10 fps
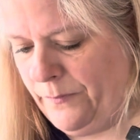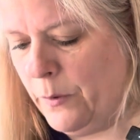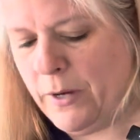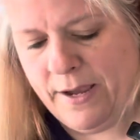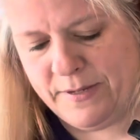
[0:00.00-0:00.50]

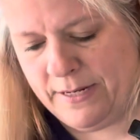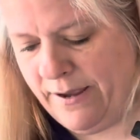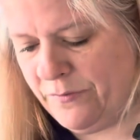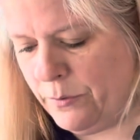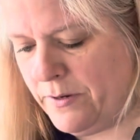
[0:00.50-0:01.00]
Well, I mean, I
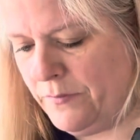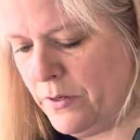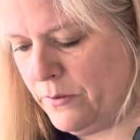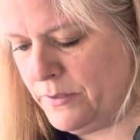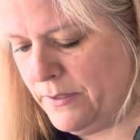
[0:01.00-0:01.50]
have 3 of
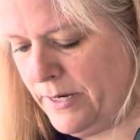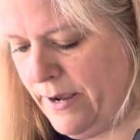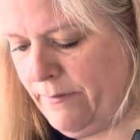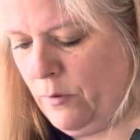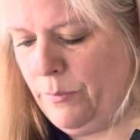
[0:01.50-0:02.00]
those, and then I
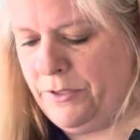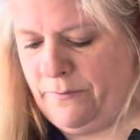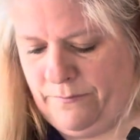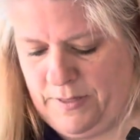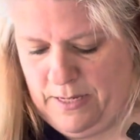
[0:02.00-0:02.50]
have a whole bunch
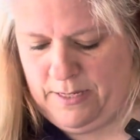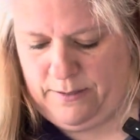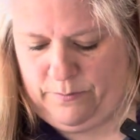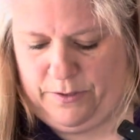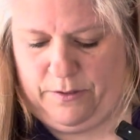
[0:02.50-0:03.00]
of
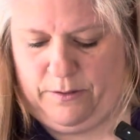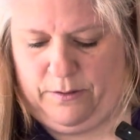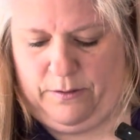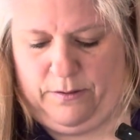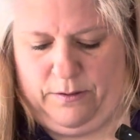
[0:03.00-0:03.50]
these, which is
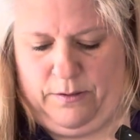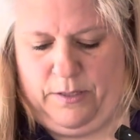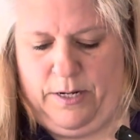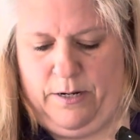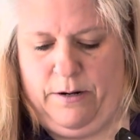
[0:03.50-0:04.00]

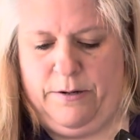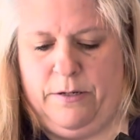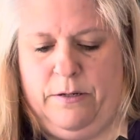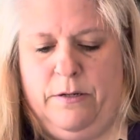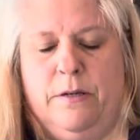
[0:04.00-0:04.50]
kind of hard
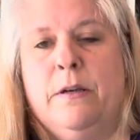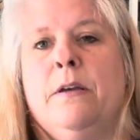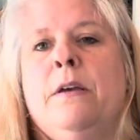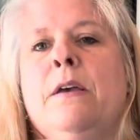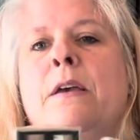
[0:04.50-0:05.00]
to
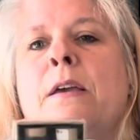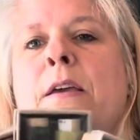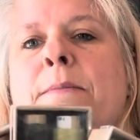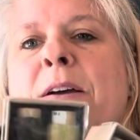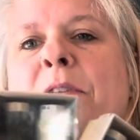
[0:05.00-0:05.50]
get
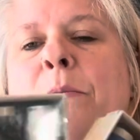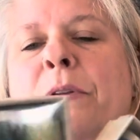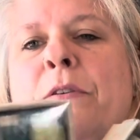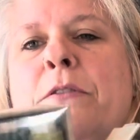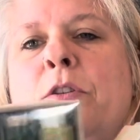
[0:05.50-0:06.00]
them out there.
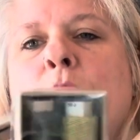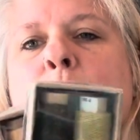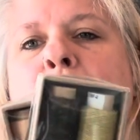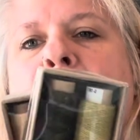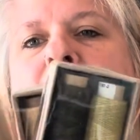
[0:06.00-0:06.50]
But there's 2
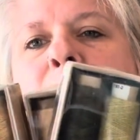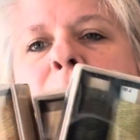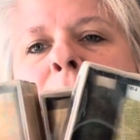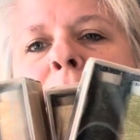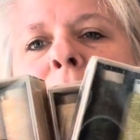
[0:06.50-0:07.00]

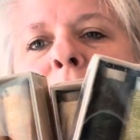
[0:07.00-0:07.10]
packs